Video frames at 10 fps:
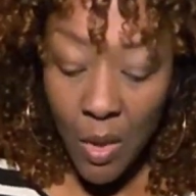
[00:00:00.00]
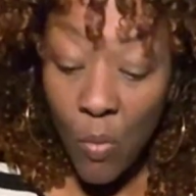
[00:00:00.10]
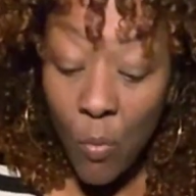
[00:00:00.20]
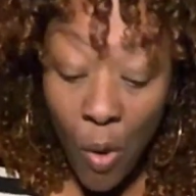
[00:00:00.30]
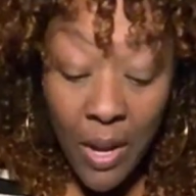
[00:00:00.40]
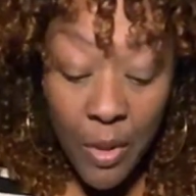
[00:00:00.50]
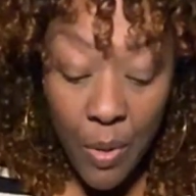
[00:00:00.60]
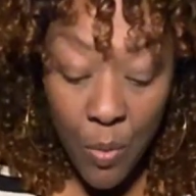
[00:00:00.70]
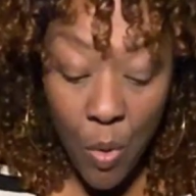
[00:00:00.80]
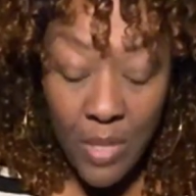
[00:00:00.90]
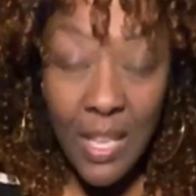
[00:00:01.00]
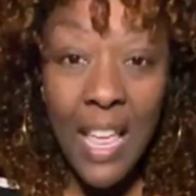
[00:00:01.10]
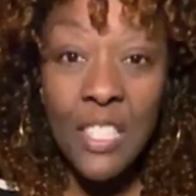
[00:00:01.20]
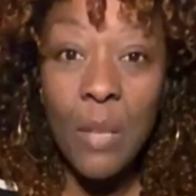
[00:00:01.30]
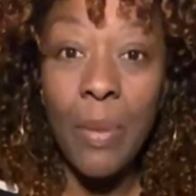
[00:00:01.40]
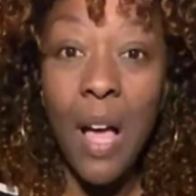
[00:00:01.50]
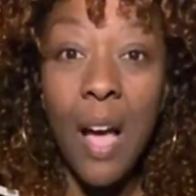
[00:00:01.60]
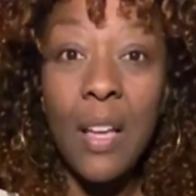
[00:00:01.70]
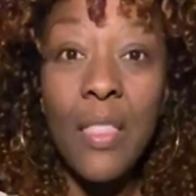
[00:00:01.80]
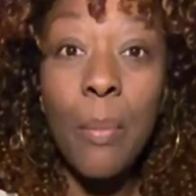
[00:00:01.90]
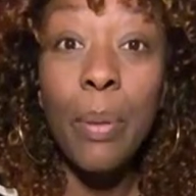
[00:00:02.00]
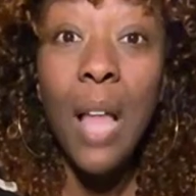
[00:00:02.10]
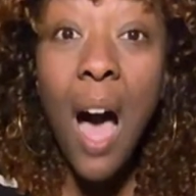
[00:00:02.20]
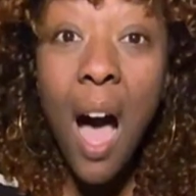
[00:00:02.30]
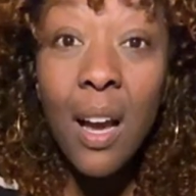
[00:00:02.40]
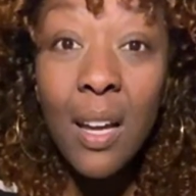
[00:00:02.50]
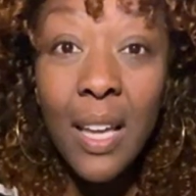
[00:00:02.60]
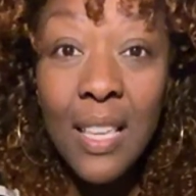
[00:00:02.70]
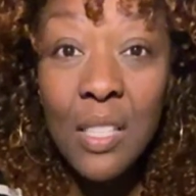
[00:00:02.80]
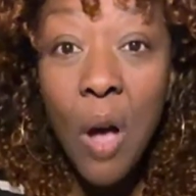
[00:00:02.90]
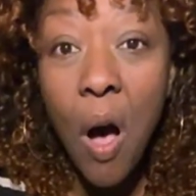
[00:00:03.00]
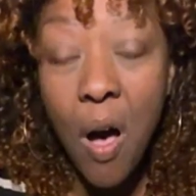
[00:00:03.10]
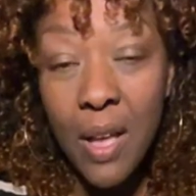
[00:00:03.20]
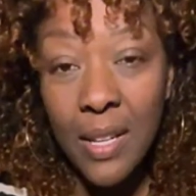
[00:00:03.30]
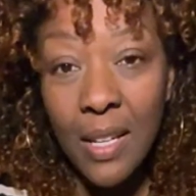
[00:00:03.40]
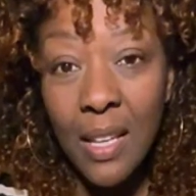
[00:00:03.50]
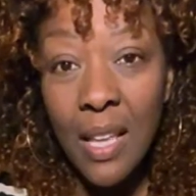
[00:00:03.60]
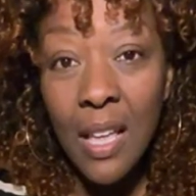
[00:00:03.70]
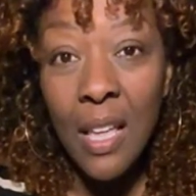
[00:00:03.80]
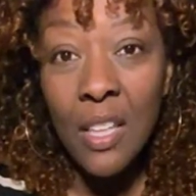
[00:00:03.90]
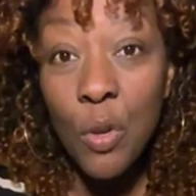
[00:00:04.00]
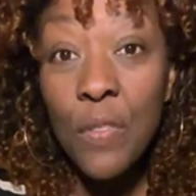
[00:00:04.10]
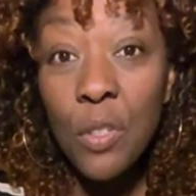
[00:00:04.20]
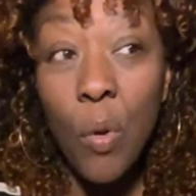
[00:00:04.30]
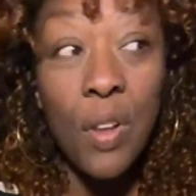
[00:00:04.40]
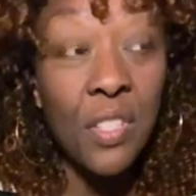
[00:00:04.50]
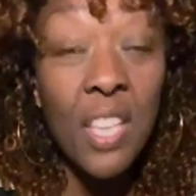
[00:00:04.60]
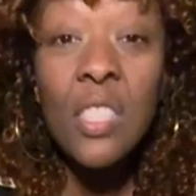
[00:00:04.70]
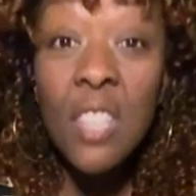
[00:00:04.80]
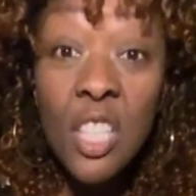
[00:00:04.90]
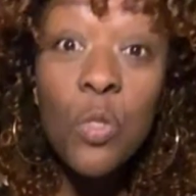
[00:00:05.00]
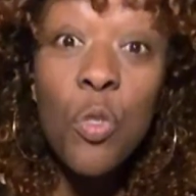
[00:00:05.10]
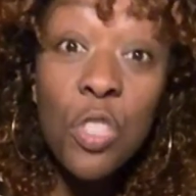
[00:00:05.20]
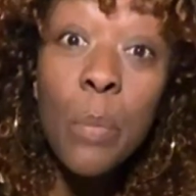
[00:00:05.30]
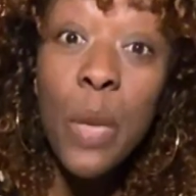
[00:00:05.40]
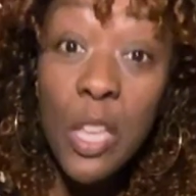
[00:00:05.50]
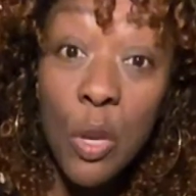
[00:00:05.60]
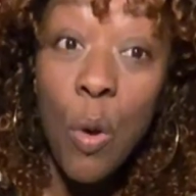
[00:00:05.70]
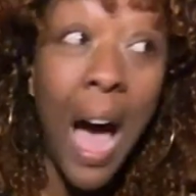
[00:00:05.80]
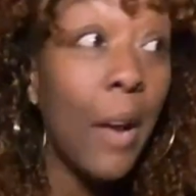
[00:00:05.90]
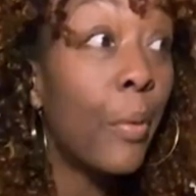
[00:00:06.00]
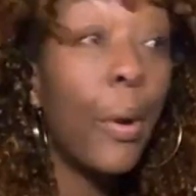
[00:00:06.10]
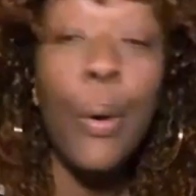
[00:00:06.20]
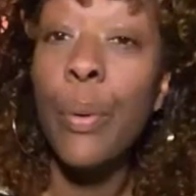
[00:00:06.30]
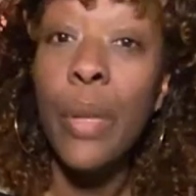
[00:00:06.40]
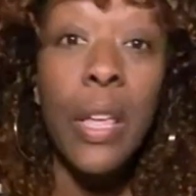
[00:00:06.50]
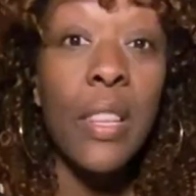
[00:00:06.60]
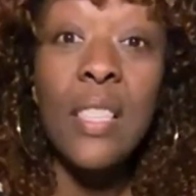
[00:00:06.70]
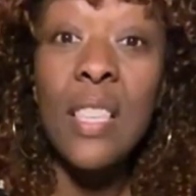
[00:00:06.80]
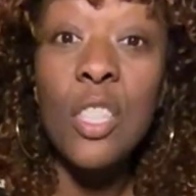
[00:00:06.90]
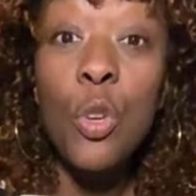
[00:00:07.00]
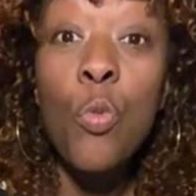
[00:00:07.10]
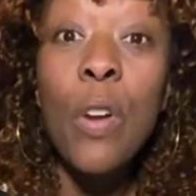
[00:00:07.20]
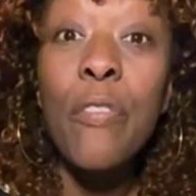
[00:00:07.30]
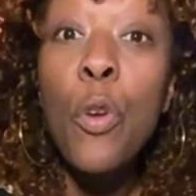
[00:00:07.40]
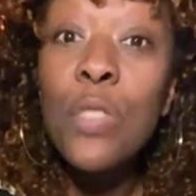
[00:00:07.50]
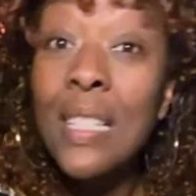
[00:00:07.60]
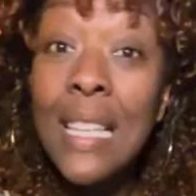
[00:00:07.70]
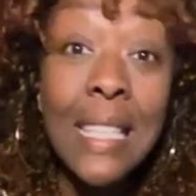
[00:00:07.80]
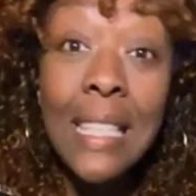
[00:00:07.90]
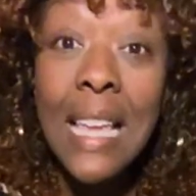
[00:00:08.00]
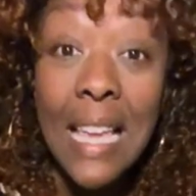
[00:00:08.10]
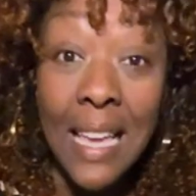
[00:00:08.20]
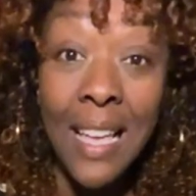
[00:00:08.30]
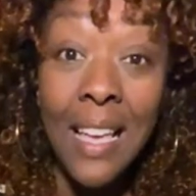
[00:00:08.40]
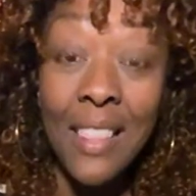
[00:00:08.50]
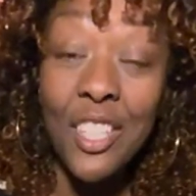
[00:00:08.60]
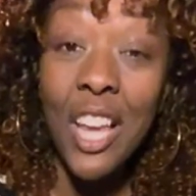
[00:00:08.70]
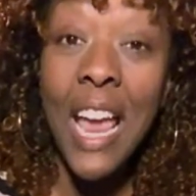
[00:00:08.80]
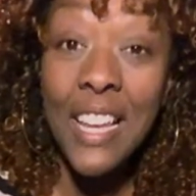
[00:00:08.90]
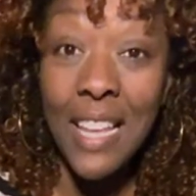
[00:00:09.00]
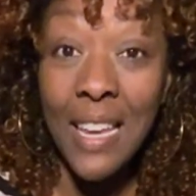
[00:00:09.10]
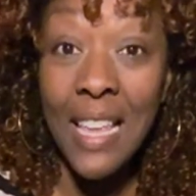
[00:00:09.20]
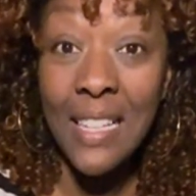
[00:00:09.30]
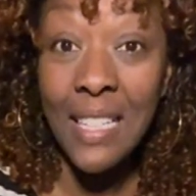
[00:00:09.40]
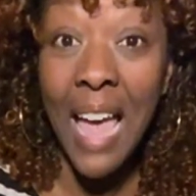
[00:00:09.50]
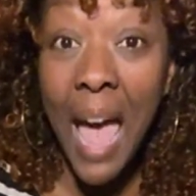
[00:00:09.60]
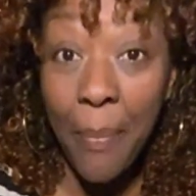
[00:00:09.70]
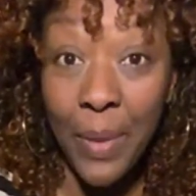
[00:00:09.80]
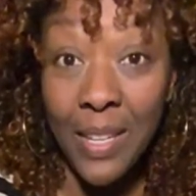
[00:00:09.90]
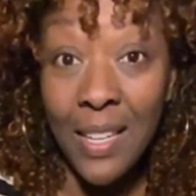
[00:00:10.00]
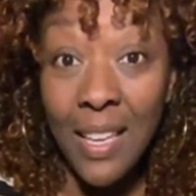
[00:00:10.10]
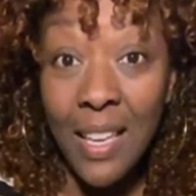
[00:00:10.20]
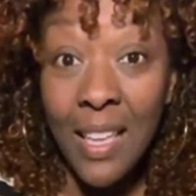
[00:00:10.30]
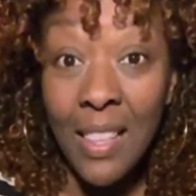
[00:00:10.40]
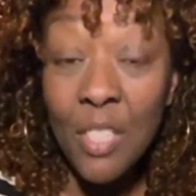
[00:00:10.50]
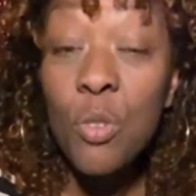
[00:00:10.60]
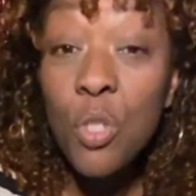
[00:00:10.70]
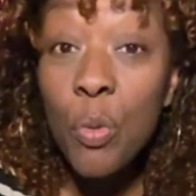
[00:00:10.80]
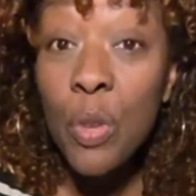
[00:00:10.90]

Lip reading: One of the rewards, and that's the block. The block is gone. 2 of Swords. This used to be you. I don't know. This is you refusing to see the change that needed to happen. This was you.